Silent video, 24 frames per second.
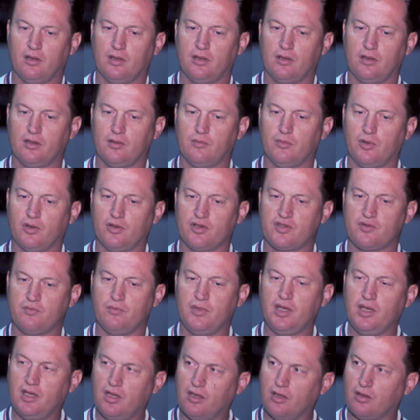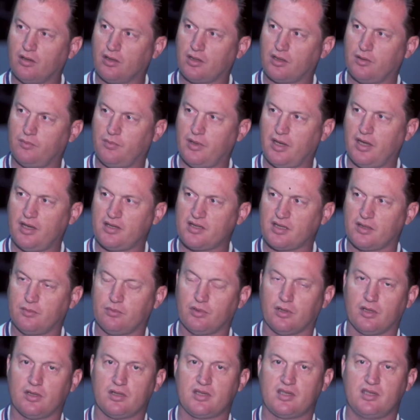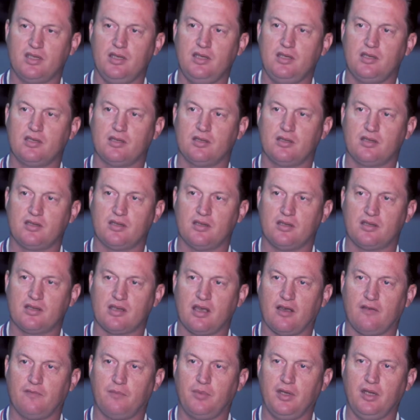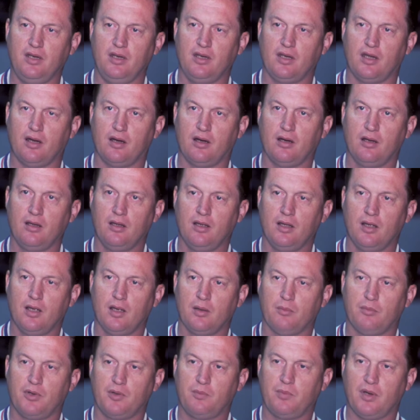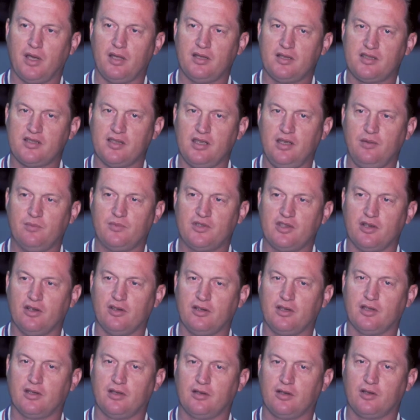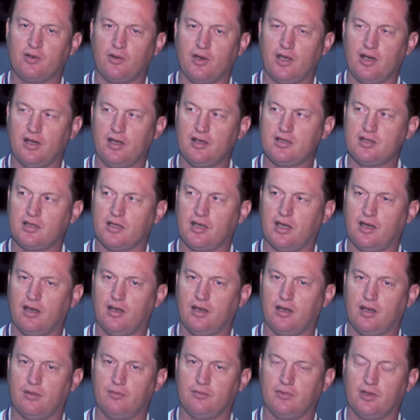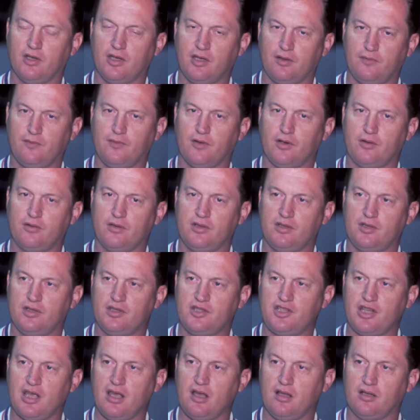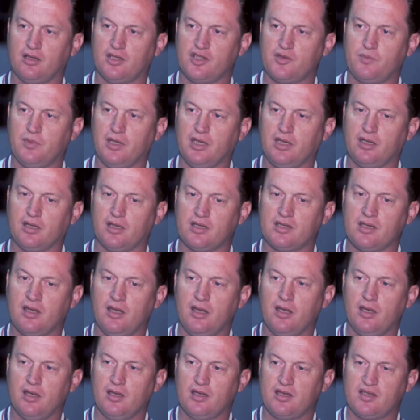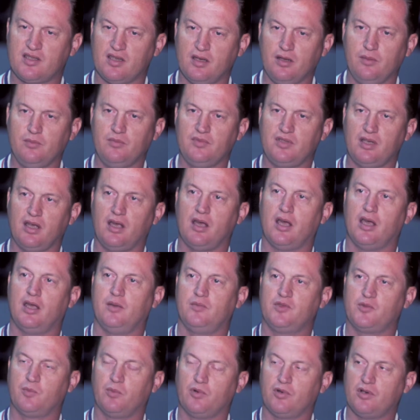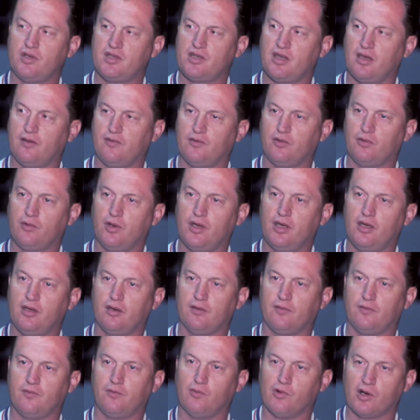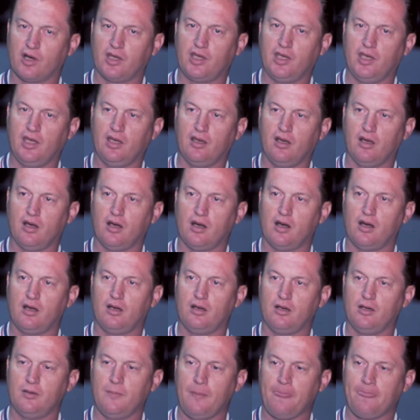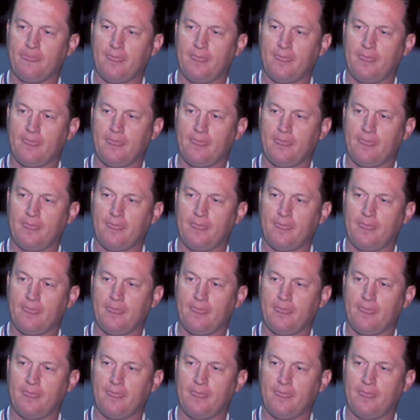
her most mediocre basketball season since I've been there. But by the same token, quite honestly, I'm looking forward to the challenge, because sometimes boys have a way of working harder